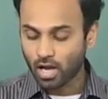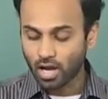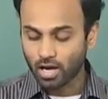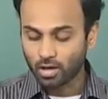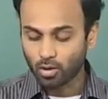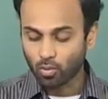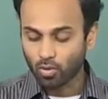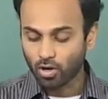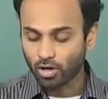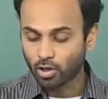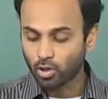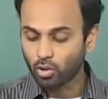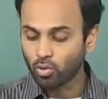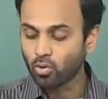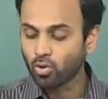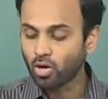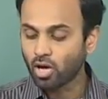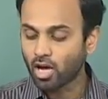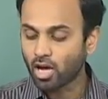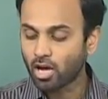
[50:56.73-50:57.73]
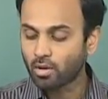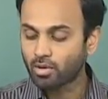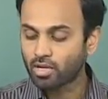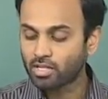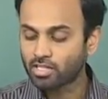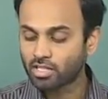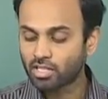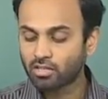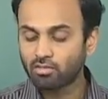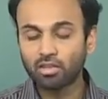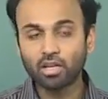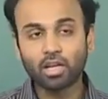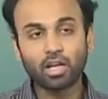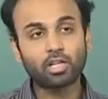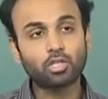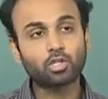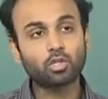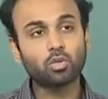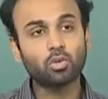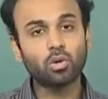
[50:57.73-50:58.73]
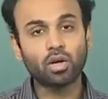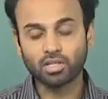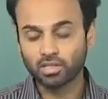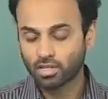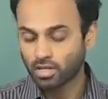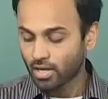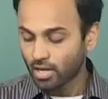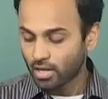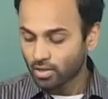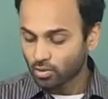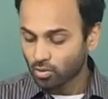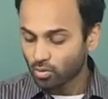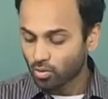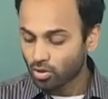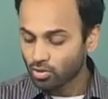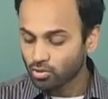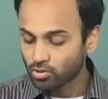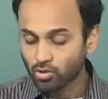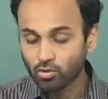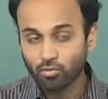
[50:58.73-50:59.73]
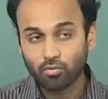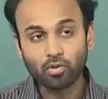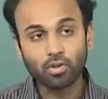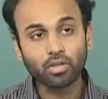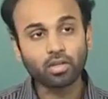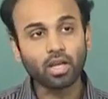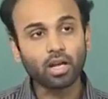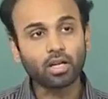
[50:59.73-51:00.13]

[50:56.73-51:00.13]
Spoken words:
at Y2 I am receiving H2x, so on so forth.